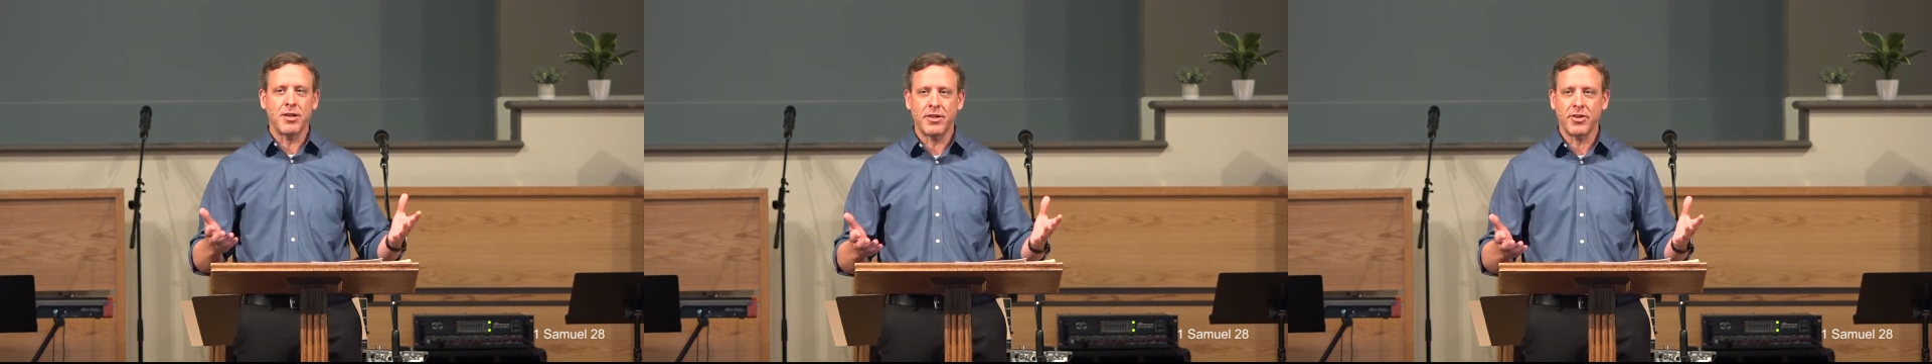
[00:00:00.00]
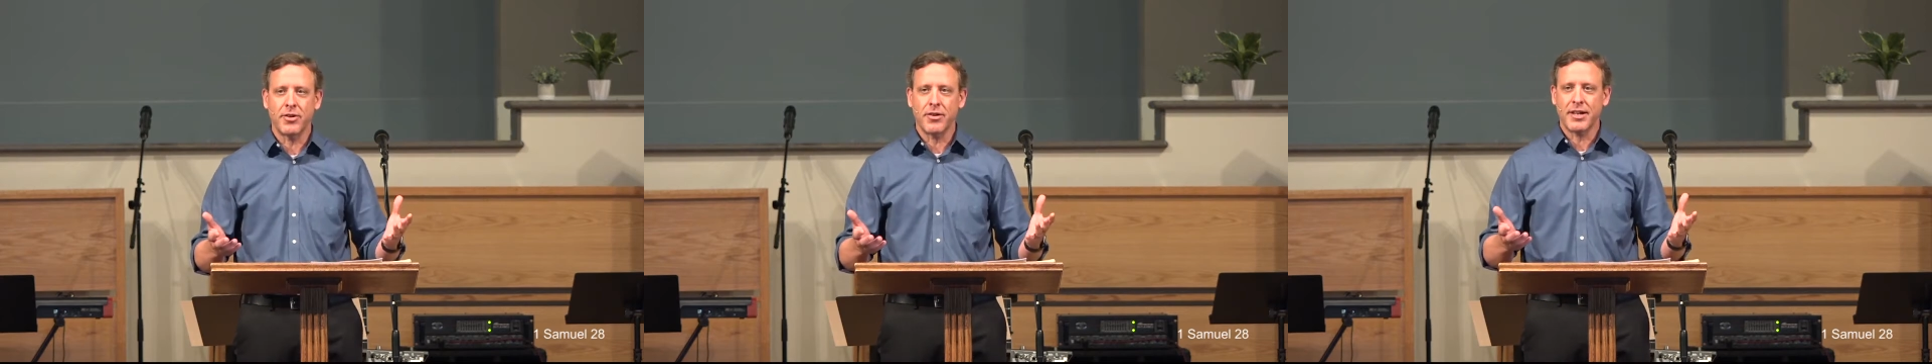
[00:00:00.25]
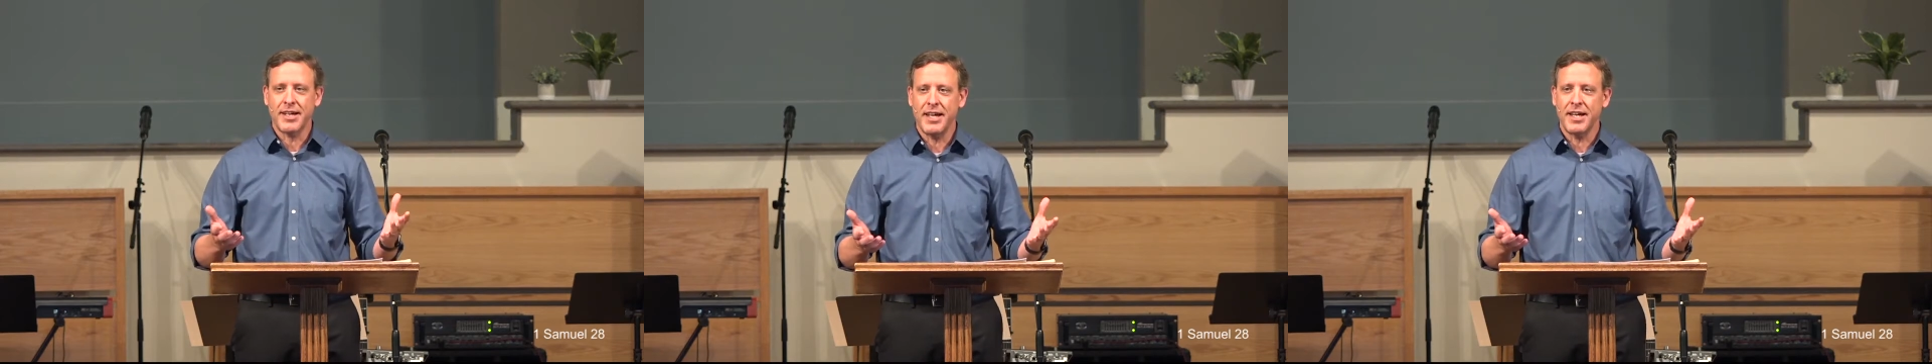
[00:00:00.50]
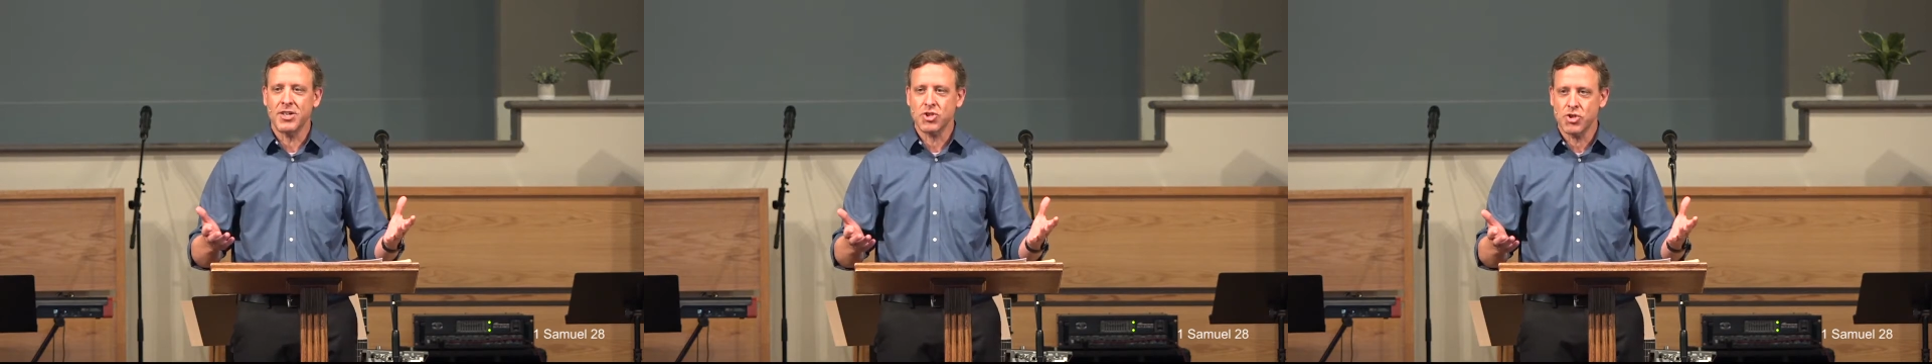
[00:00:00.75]
under
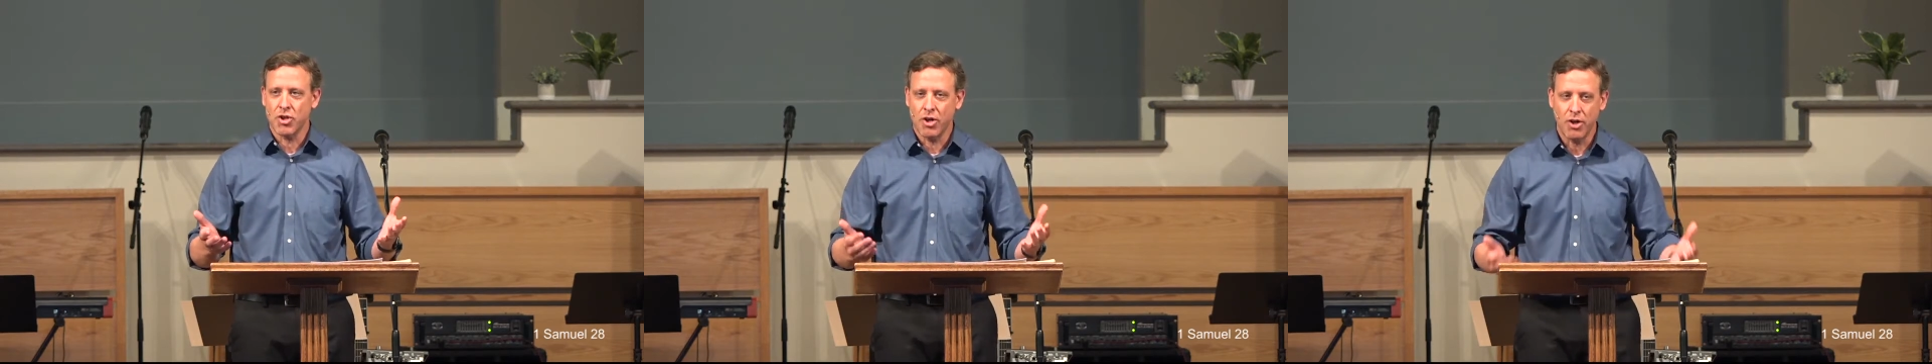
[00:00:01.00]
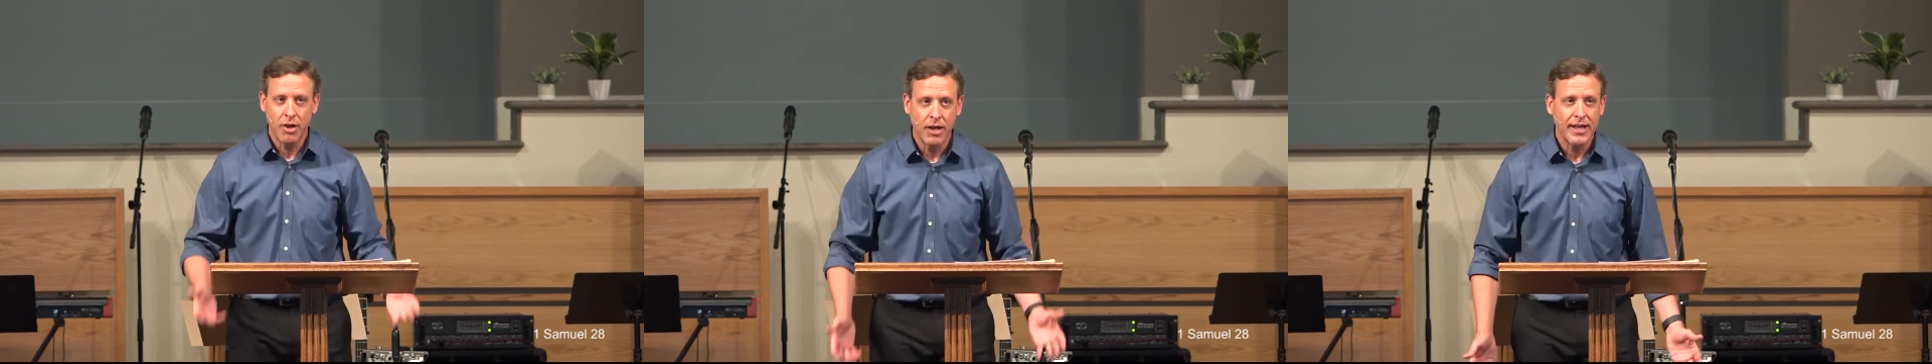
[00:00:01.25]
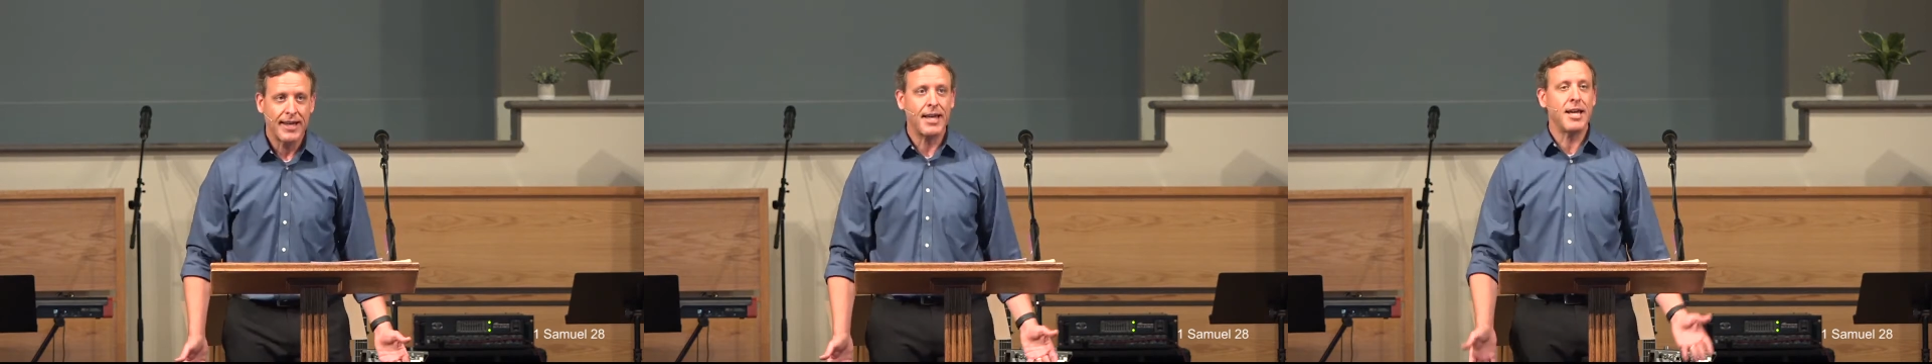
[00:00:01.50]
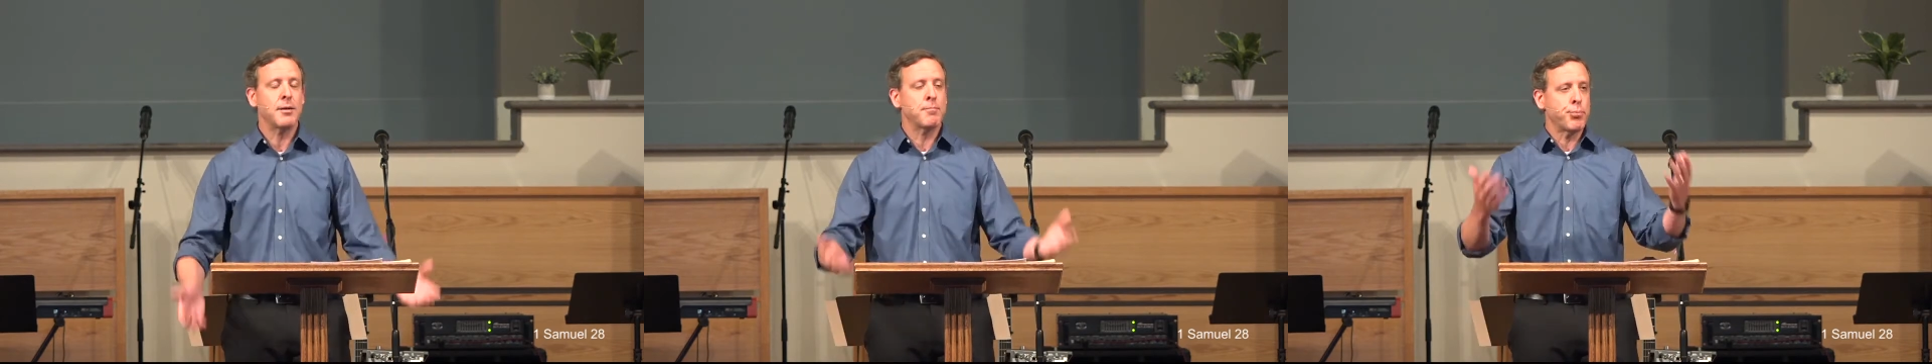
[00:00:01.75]
King Saul
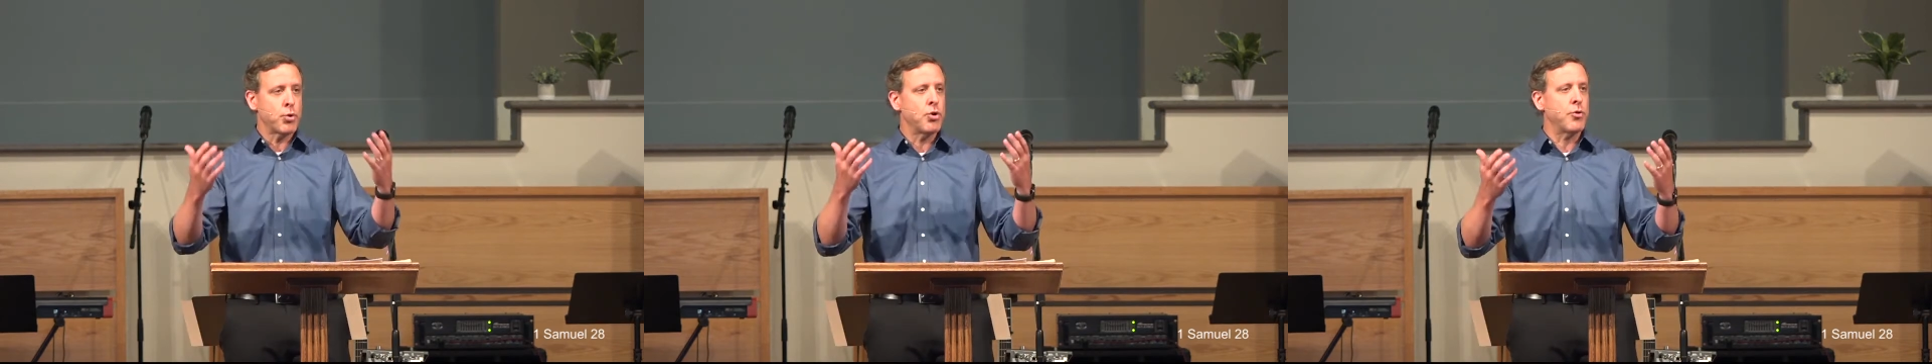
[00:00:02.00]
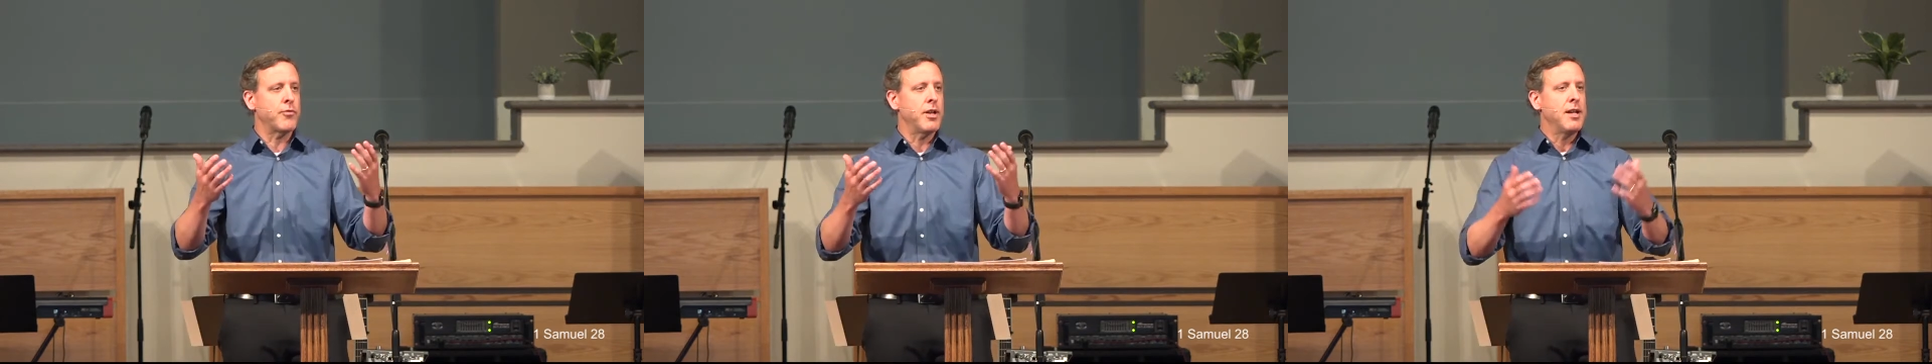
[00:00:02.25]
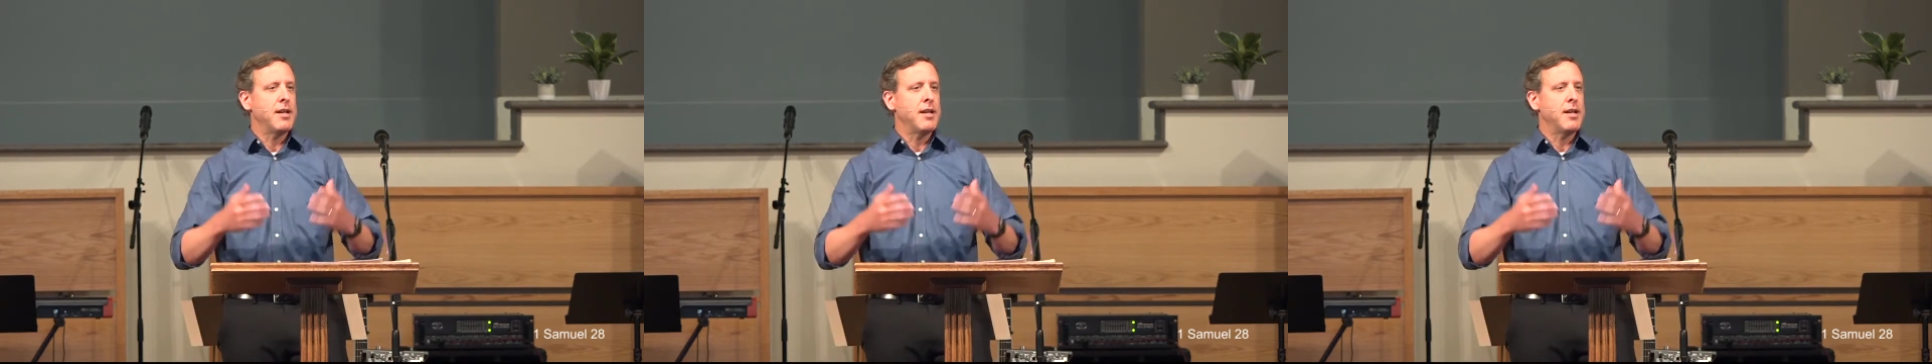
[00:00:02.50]
improved.